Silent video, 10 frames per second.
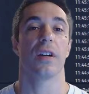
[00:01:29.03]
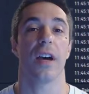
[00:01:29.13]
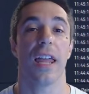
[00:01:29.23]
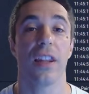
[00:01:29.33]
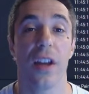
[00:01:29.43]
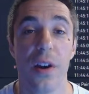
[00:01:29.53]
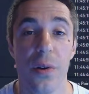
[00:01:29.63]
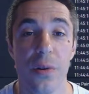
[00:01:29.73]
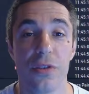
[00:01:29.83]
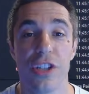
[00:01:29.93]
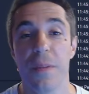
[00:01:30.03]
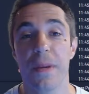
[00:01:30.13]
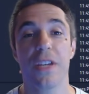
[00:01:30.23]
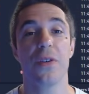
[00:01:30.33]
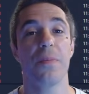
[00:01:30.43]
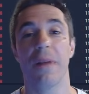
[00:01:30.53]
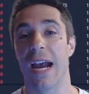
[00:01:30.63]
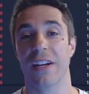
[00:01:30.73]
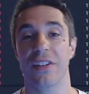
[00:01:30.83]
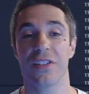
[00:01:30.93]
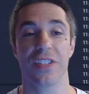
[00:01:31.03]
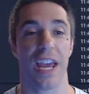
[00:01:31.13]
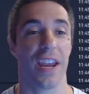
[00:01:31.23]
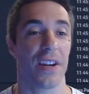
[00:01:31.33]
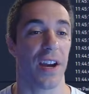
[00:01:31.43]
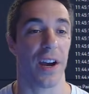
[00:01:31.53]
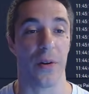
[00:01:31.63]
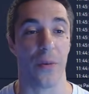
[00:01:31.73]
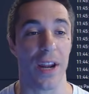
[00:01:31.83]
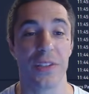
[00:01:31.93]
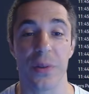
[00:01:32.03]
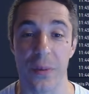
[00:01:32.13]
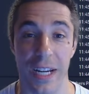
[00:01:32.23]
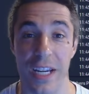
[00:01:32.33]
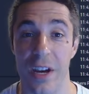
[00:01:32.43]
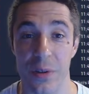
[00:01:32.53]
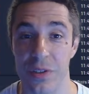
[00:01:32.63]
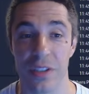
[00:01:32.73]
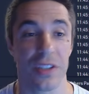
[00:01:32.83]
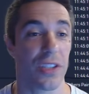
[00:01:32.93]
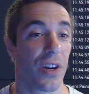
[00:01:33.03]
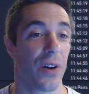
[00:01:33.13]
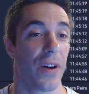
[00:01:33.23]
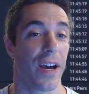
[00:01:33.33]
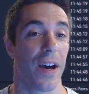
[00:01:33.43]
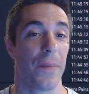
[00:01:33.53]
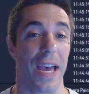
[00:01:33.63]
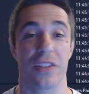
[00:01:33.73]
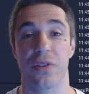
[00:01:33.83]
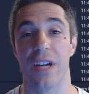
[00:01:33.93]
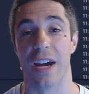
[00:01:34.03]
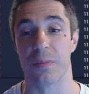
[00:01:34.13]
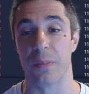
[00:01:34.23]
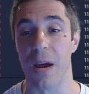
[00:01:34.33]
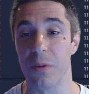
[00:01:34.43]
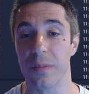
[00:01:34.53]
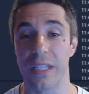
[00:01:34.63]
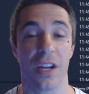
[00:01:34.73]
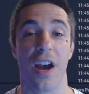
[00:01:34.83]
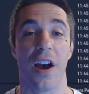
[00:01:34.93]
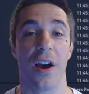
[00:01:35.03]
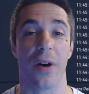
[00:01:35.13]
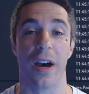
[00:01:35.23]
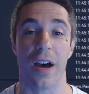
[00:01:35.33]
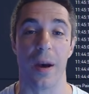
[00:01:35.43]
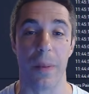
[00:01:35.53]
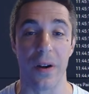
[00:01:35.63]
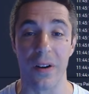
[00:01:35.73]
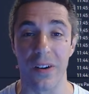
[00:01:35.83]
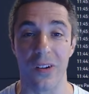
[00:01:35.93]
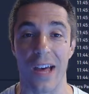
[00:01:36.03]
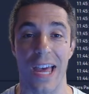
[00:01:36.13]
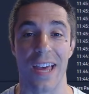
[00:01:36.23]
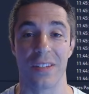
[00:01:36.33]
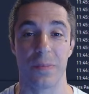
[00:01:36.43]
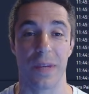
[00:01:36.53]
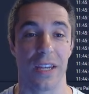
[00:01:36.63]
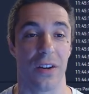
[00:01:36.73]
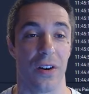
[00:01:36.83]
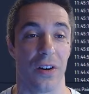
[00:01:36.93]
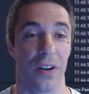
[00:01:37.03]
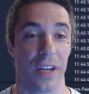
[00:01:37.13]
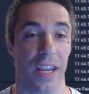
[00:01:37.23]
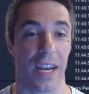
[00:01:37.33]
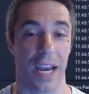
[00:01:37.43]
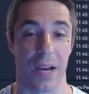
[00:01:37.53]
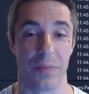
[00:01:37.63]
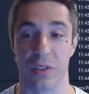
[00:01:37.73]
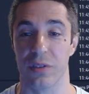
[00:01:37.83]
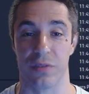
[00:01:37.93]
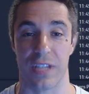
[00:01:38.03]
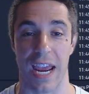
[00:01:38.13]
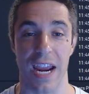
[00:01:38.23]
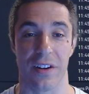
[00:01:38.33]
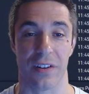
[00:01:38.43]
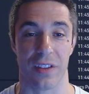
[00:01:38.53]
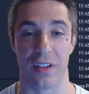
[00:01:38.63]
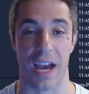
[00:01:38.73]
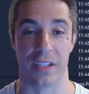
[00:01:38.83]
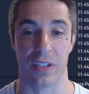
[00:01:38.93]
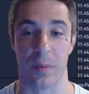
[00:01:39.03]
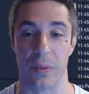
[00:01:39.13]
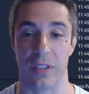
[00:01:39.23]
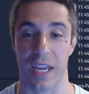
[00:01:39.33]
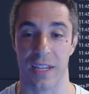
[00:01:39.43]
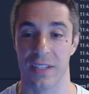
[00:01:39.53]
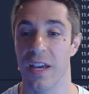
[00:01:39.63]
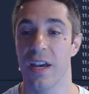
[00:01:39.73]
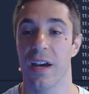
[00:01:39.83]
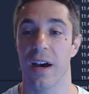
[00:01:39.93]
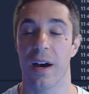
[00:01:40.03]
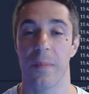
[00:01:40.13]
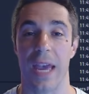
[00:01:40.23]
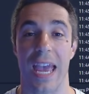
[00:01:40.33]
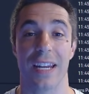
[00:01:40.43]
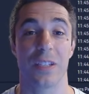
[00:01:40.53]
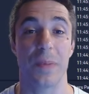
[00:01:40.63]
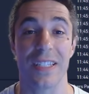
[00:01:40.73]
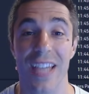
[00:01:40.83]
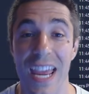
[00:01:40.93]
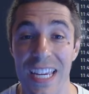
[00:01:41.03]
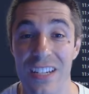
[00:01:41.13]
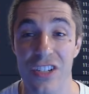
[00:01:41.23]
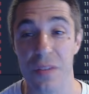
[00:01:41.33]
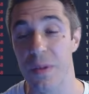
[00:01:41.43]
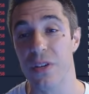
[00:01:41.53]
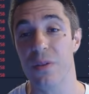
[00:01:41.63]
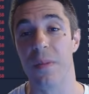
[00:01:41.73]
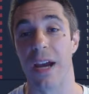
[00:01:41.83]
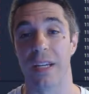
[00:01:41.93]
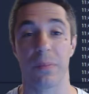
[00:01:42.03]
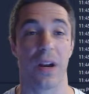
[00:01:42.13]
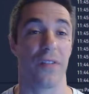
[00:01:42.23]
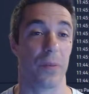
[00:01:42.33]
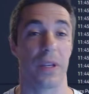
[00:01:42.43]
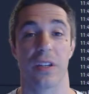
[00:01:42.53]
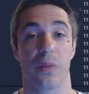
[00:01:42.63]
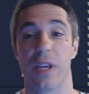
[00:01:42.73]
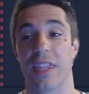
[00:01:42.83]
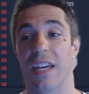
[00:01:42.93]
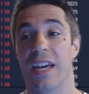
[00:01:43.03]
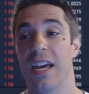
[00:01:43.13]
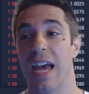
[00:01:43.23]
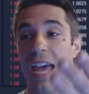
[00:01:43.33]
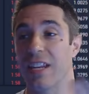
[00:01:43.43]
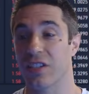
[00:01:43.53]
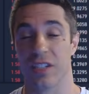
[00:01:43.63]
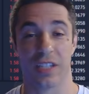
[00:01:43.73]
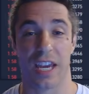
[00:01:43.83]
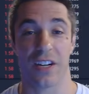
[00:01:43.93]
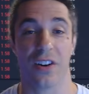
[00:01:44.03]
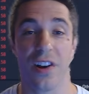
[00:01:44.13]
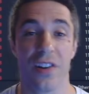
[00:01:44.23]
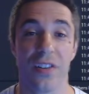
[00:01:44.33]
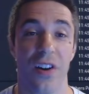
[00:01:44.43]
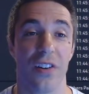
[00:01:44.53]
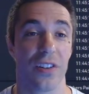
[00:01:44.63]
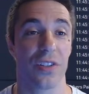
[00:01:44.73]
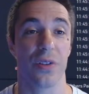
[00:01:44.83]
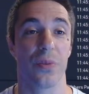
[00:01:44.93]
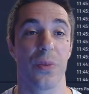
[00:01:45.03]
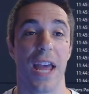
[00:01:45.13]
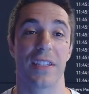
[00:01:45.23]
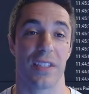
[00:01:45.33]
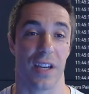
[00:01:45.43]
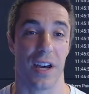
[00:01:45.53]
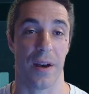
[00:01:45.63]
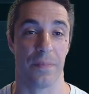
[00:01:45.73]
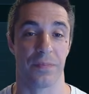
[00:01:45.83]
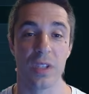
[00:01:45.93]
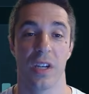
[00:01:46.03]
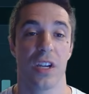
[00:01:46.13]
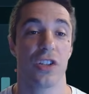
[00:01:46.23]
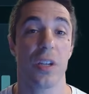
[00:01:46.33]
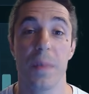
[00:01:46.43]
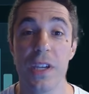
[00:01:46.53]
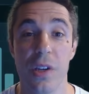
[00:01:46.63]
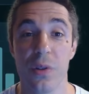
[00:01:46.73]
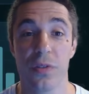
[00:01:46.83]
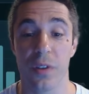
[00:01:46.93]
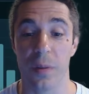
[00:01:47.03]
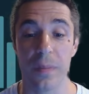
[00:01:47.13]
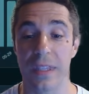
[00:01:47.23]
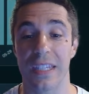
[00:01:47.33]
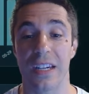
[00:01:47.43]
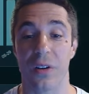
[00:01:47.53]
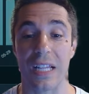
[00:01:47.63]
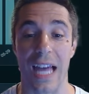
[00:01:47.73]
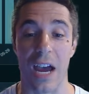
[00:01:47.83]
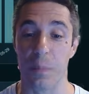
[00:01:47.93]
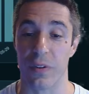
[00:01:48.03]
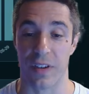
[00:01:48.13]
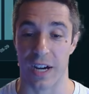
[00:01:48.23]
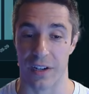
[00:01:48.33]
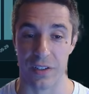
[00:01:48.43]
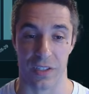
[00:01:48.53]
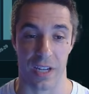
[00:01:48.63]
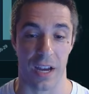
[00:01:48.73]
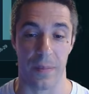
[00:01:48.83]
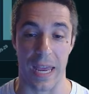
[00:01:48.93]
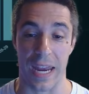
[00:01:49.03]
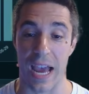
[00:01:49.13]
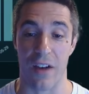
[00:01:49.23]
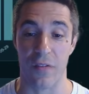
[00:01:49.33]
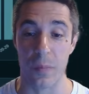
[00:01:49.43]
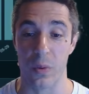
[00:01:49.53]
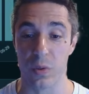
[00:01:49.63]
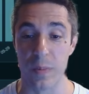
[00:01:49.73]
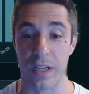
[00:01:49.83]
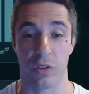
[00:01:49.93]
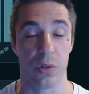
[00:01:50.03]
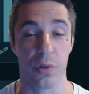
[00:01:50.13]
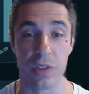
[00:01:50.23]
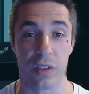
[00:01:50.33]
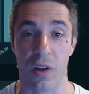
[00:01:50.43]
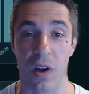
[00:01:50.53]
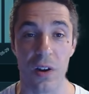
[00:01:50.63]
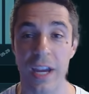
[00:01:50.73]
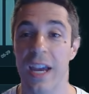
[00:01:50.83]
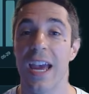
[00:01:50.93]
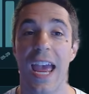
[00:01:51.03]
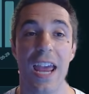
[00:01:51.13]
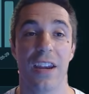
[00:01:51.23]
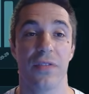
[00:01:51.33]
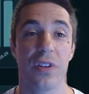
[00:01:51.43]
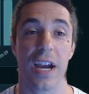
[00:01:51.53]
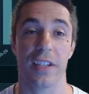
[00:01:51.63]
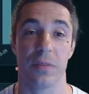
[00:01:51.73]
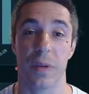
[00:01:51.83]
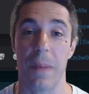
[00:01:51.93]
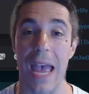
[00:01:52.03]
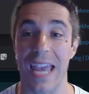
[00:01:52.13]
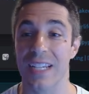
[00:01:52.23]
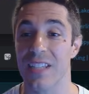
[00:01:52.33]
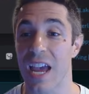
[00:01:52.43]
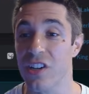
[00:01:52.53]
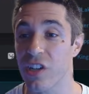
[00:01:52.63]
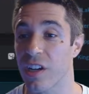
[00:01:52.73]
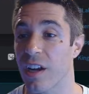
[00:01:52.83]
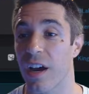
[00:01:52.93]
Hello, GPU miners and rental rig hosts. So, as you guys probably know, Pearl has been on an absolute tear the last couple days, and it's been taking GPU mining profitability with it, and it's getting harder and harder to rent GPUs from cloud providers. And AlphaPool's been cruising along, and if you guys have been paying attention,